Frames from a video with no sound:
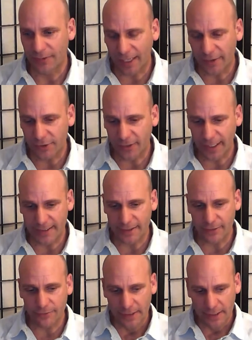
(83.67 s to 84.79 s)

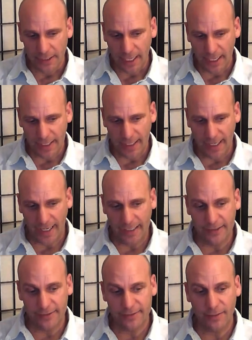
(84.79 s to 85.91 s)
unattractive,
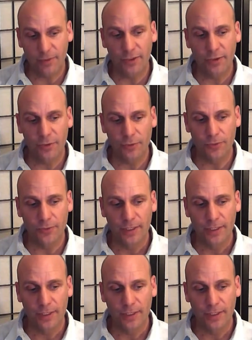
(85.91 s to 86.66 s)
and someone who